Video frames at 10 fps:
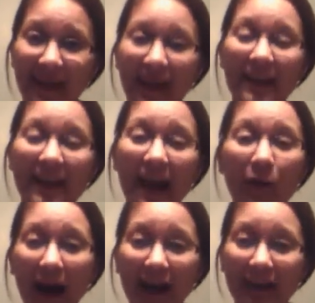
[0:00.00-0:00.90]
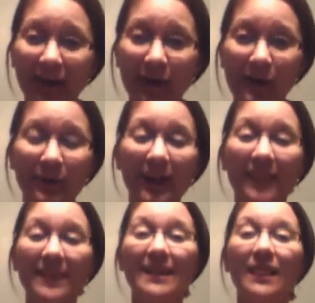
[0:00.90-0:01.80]
And now I know
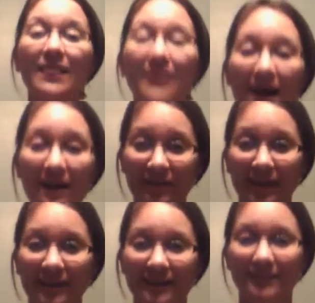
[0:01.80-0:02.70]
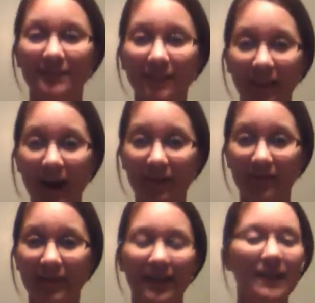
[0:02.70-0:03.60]
that love
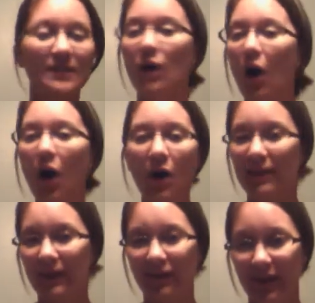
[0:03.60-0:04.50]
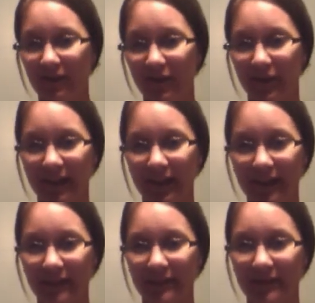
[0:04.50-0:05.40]
is all that I'll ever need.
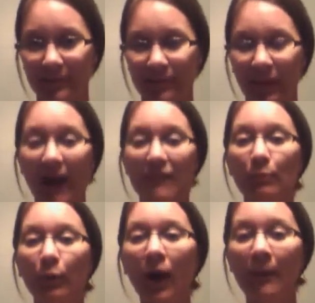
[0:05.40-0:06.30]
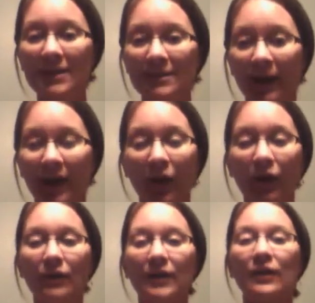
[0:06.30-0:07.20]
I promise my
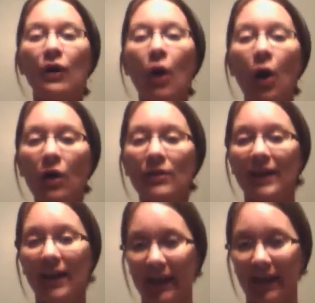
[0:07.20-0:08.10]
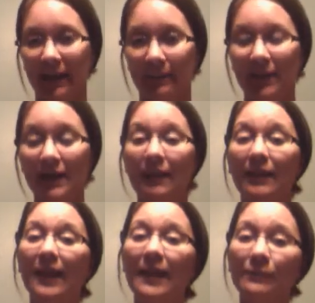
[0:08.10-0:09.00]
heart and all that I am that
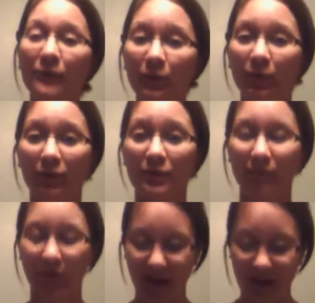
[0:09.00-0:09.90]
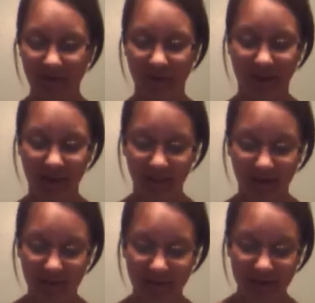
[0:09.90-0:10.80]
I'm yours forever, my love.